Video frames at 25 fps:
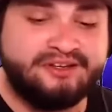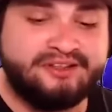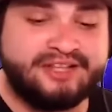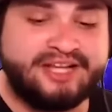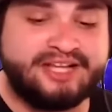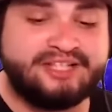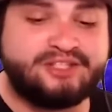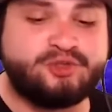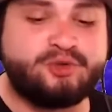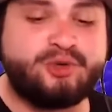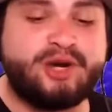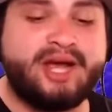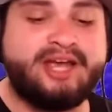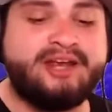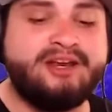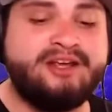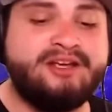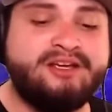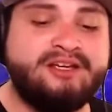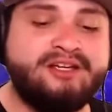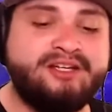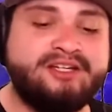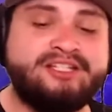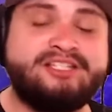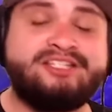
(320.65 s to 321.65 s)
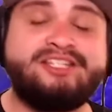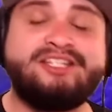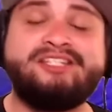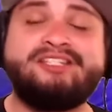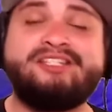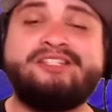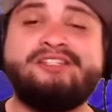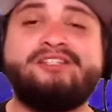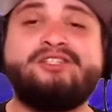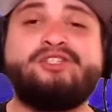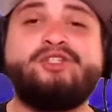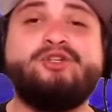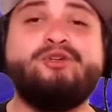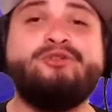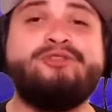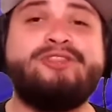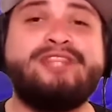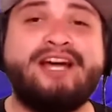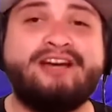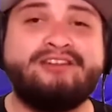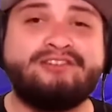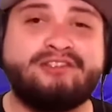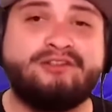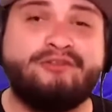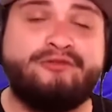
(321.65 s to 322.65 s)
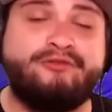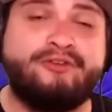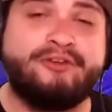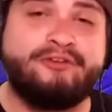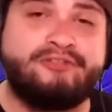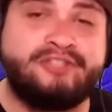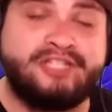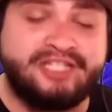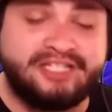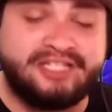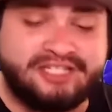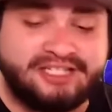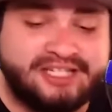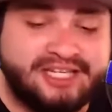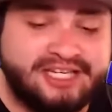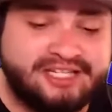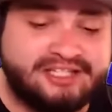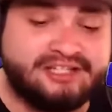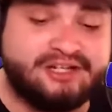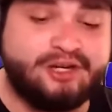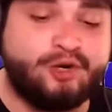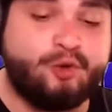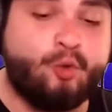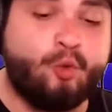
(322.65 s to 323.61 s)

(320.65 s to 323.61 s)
That's right. Since the 2015 season,